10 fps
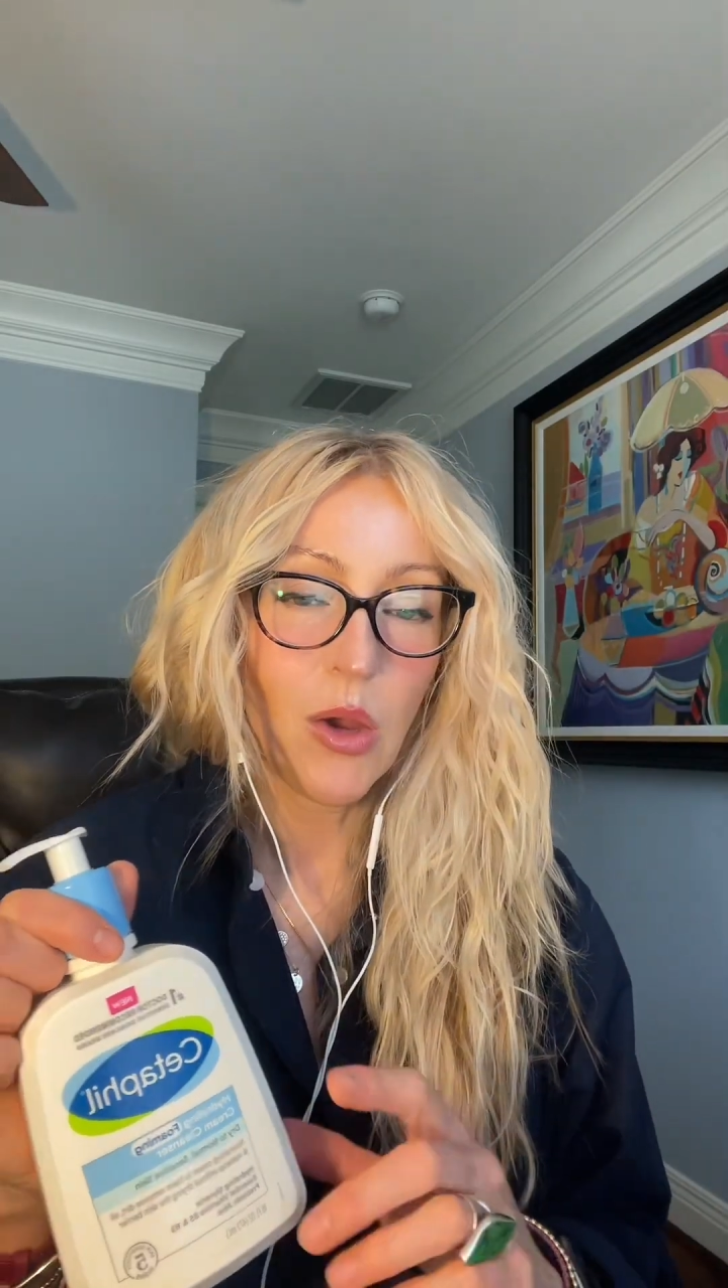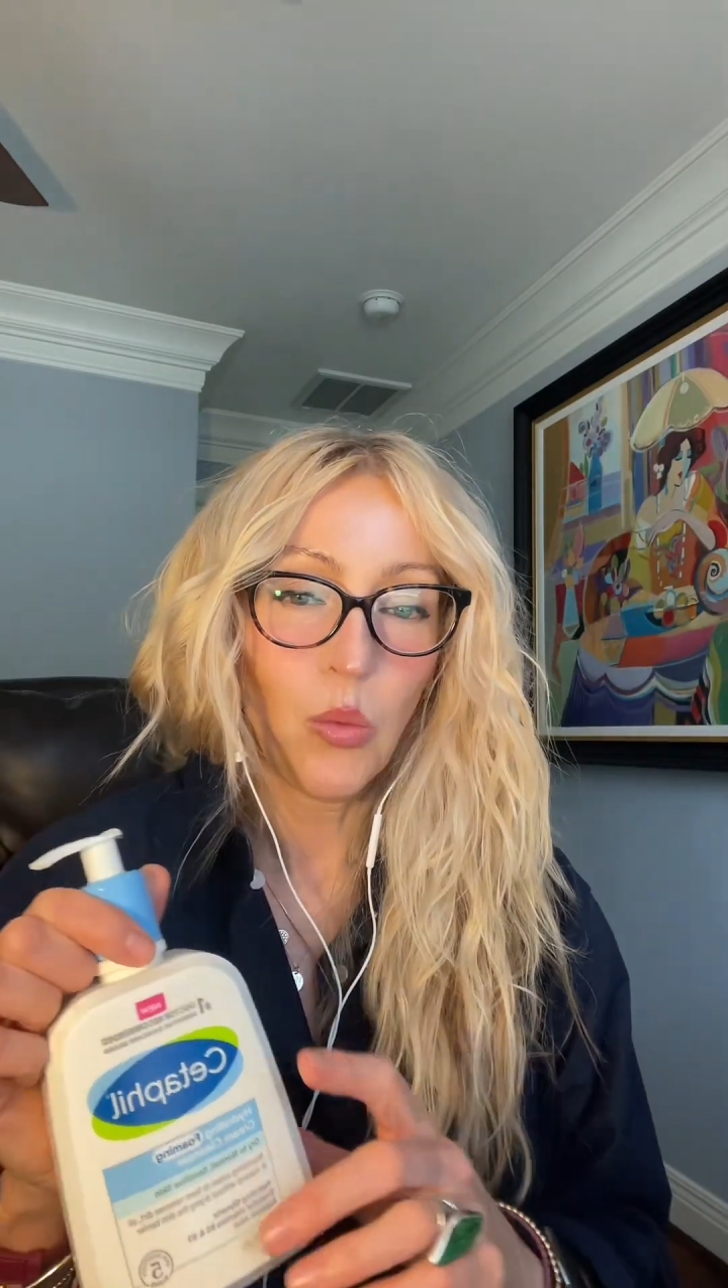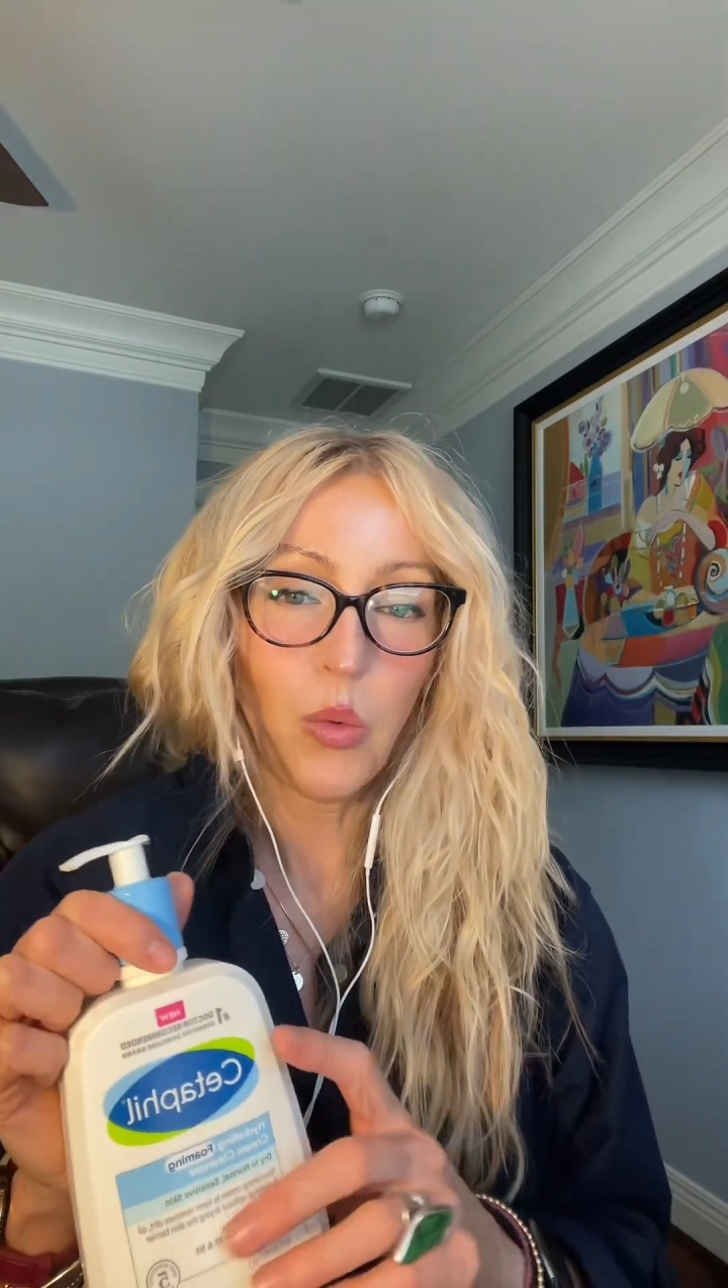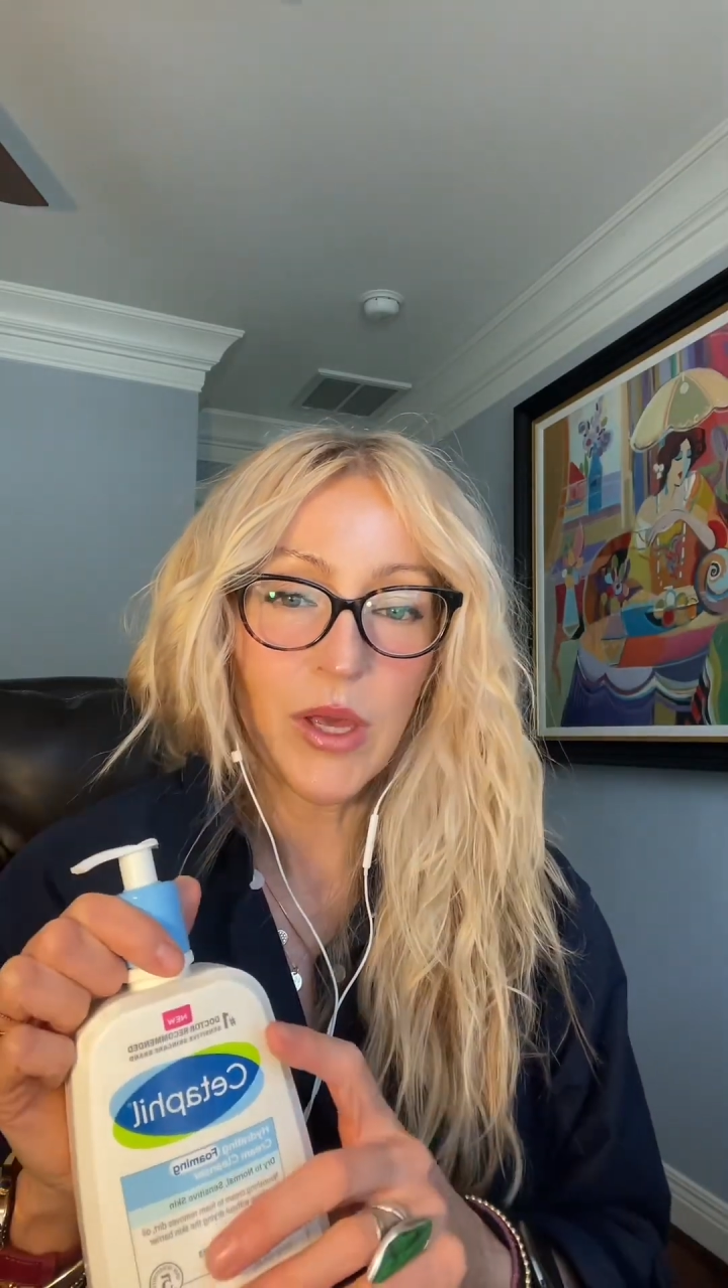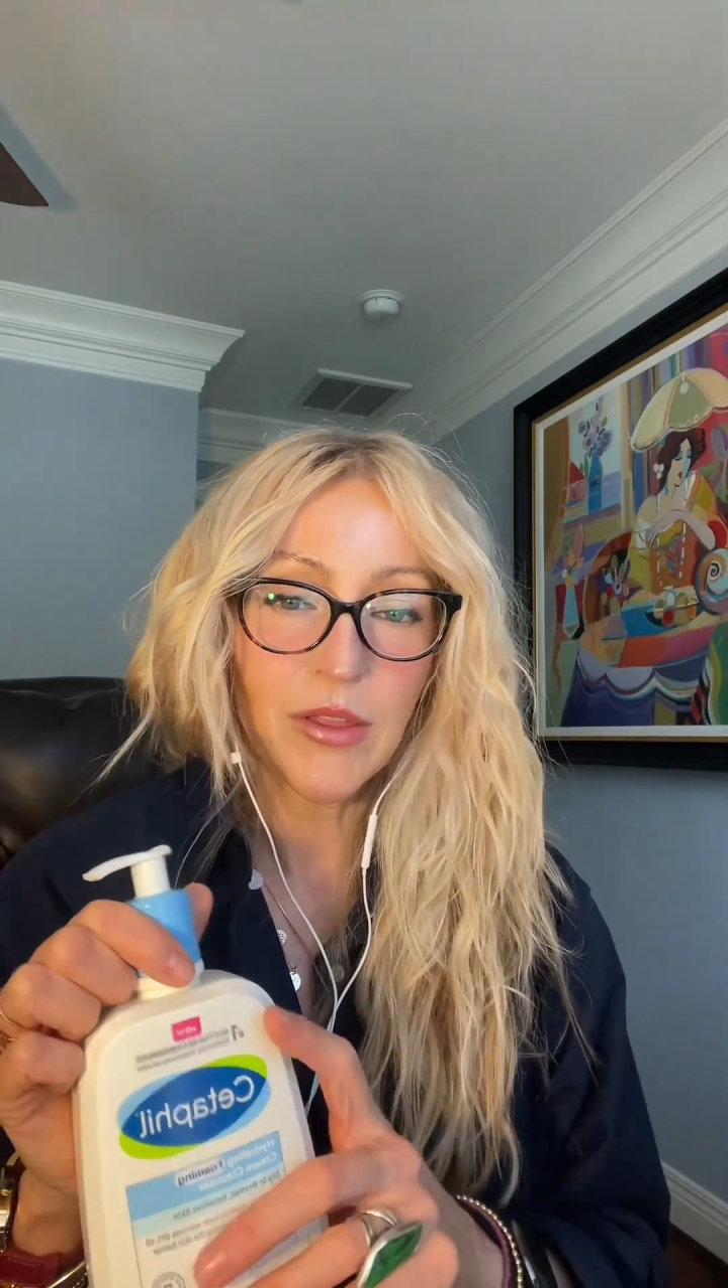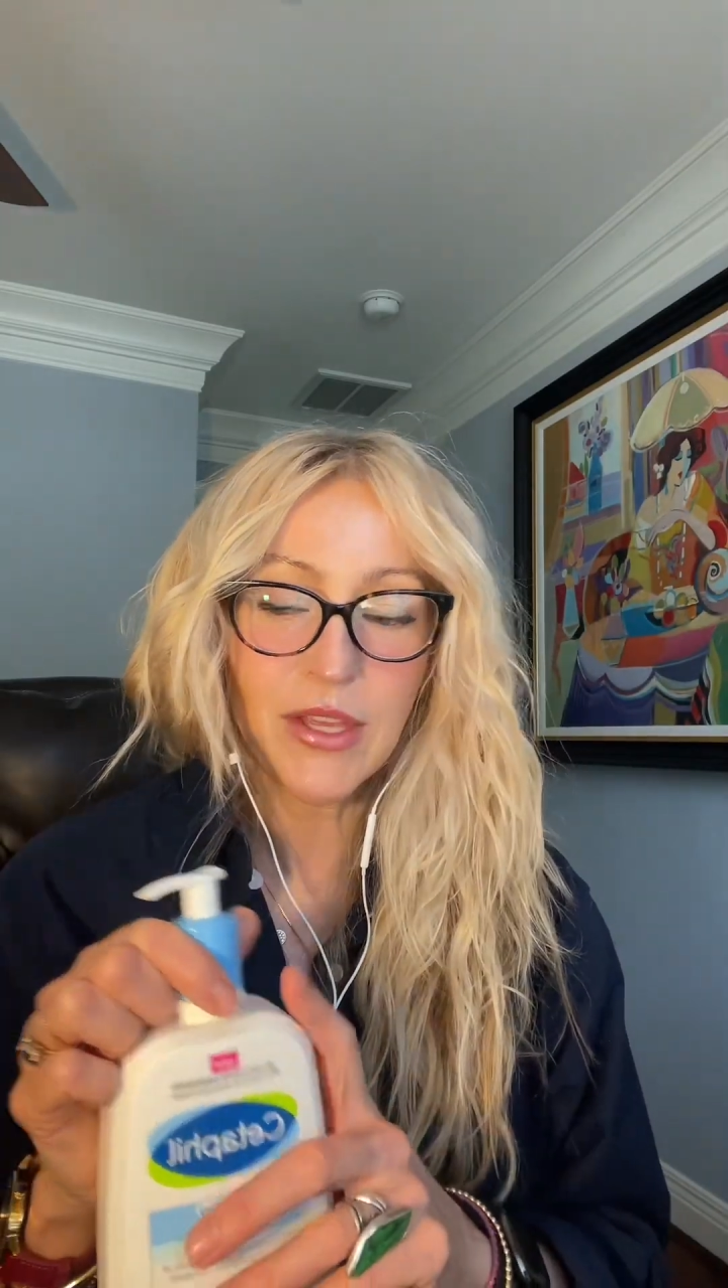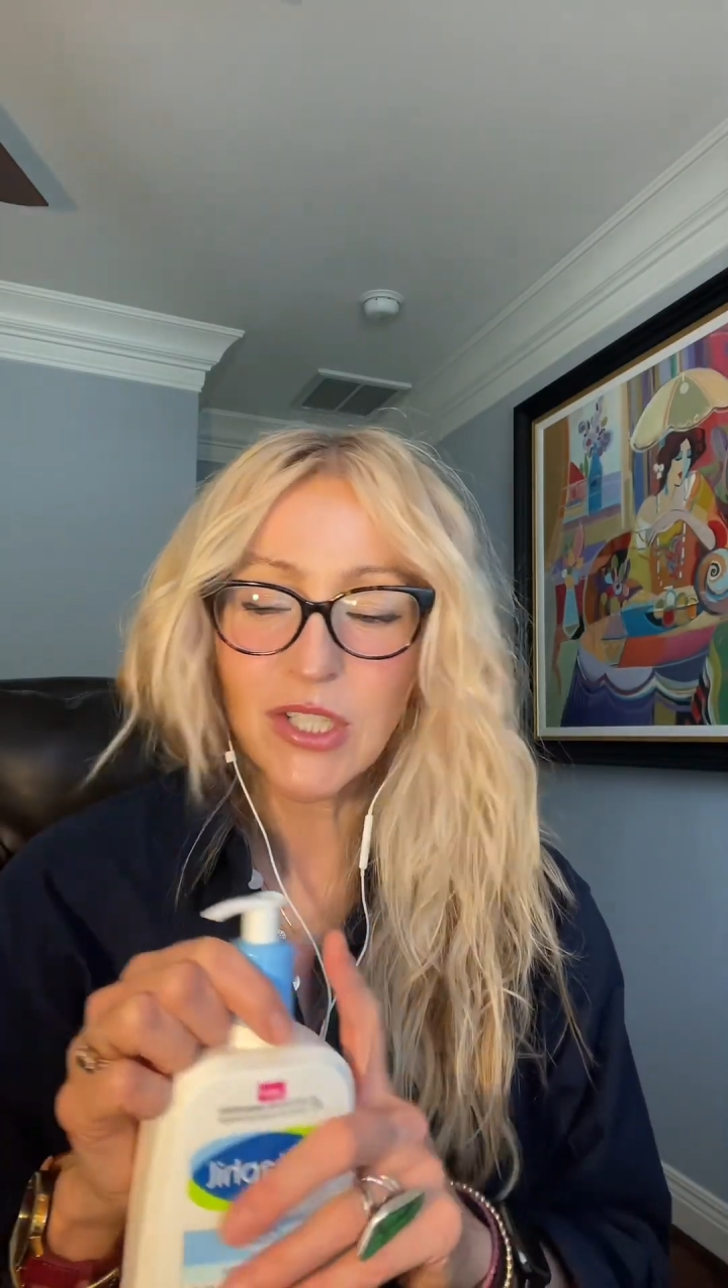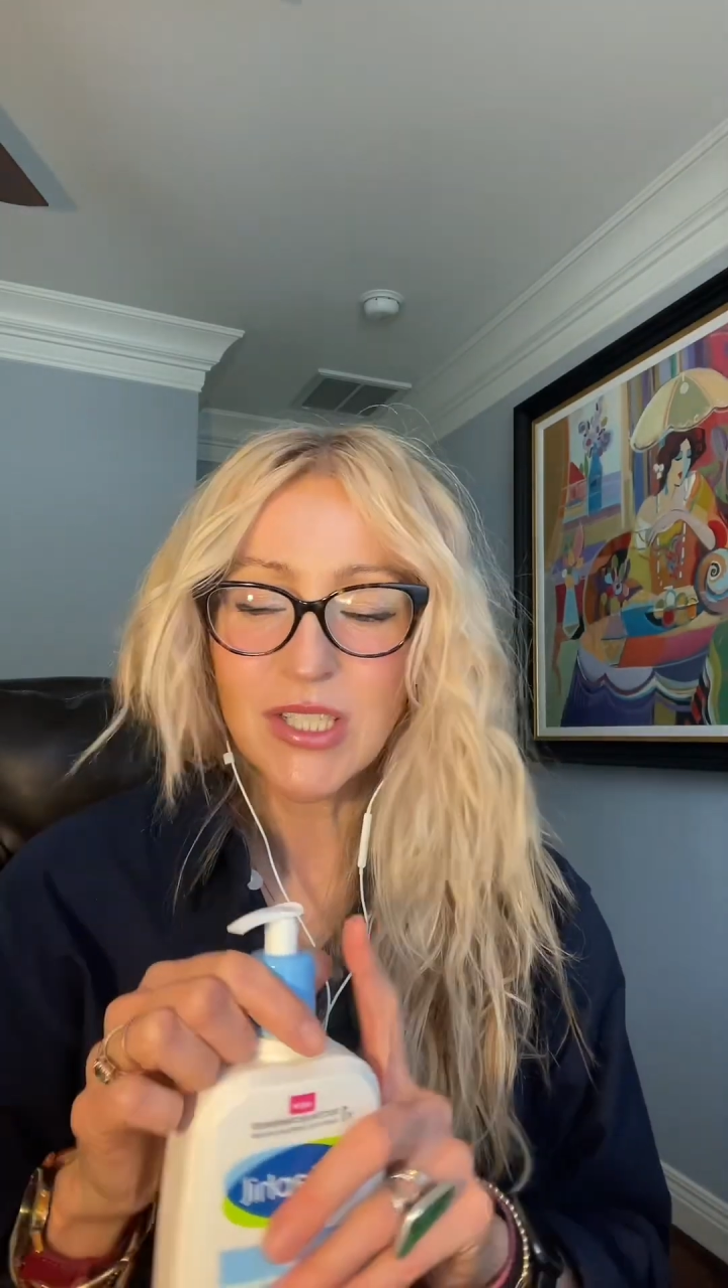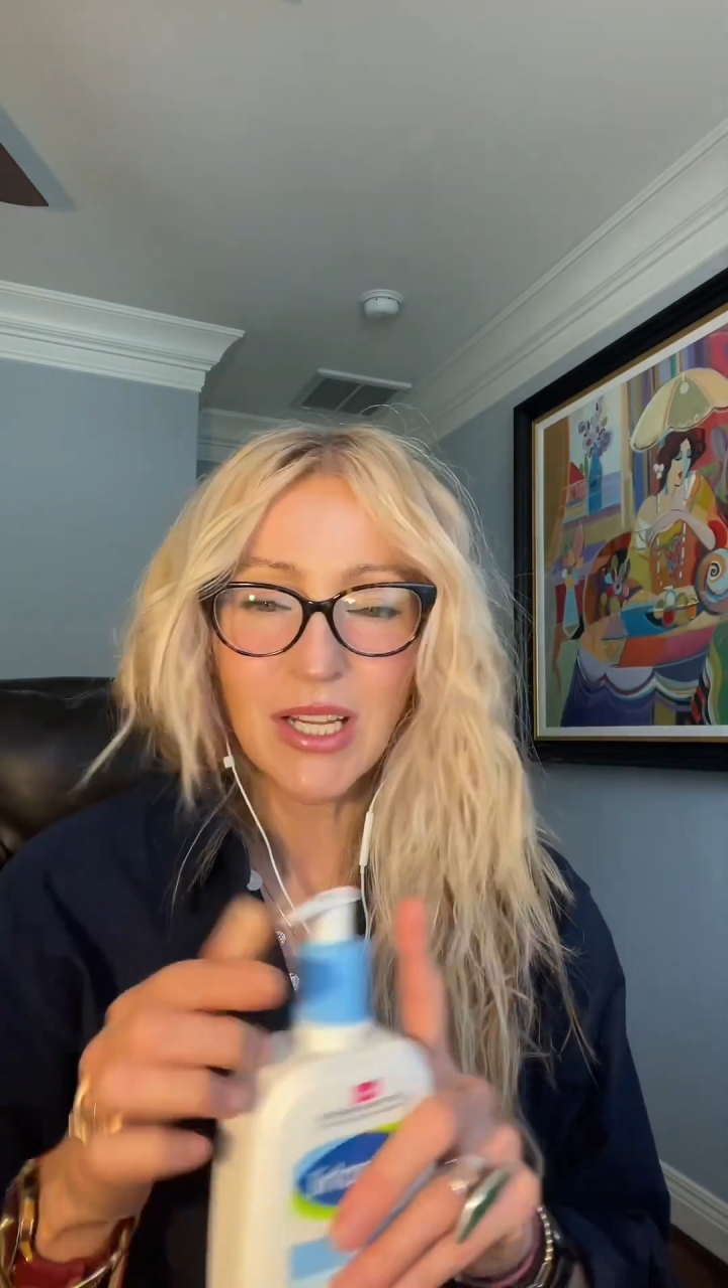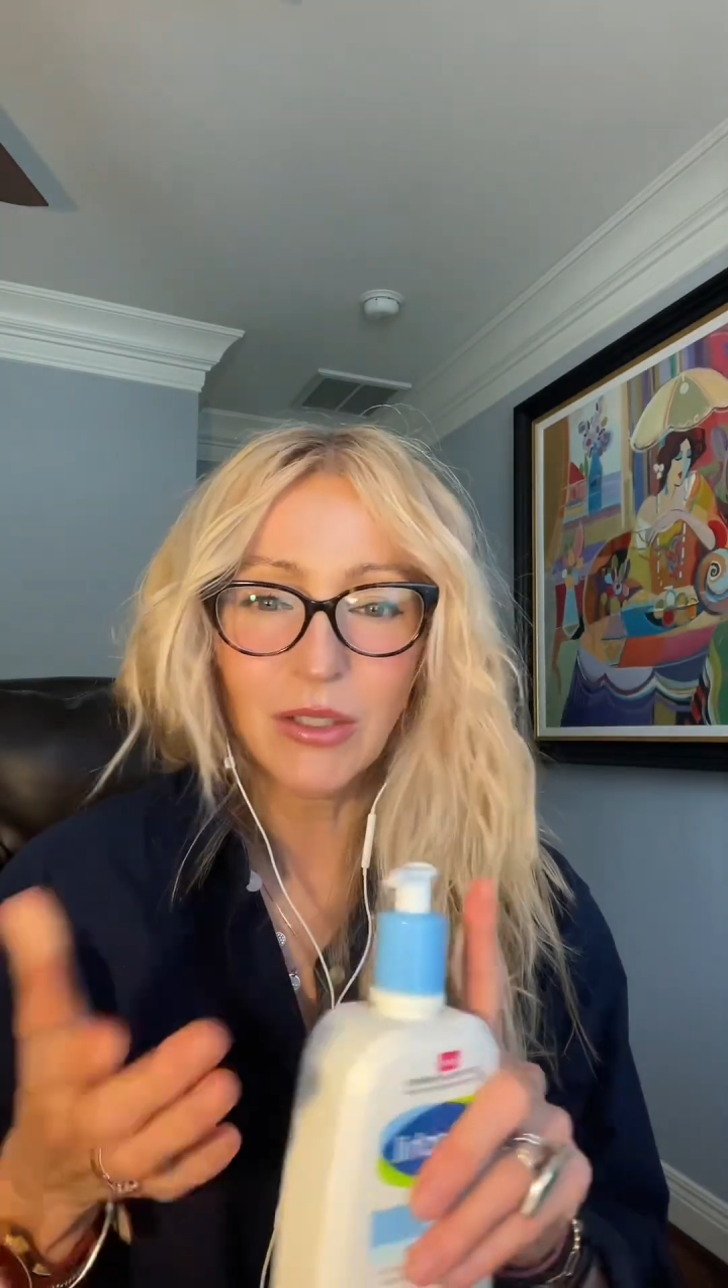with and just a